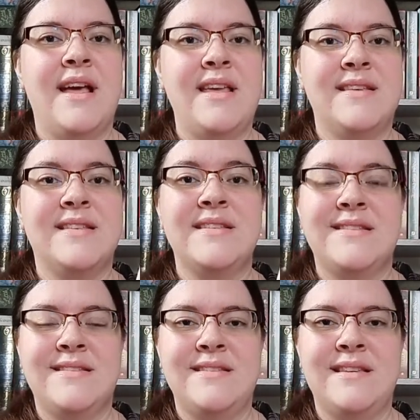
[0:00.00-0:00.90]
is
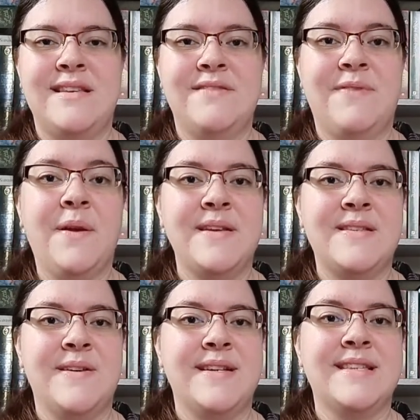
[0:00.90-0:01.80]
is very
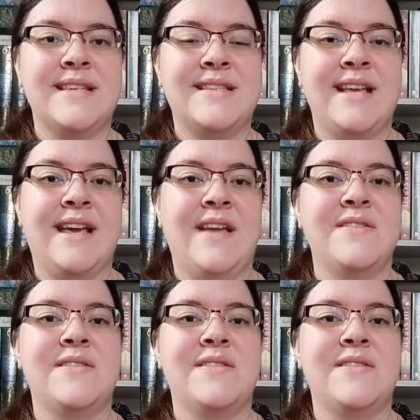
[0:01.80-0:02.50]
seriously sick and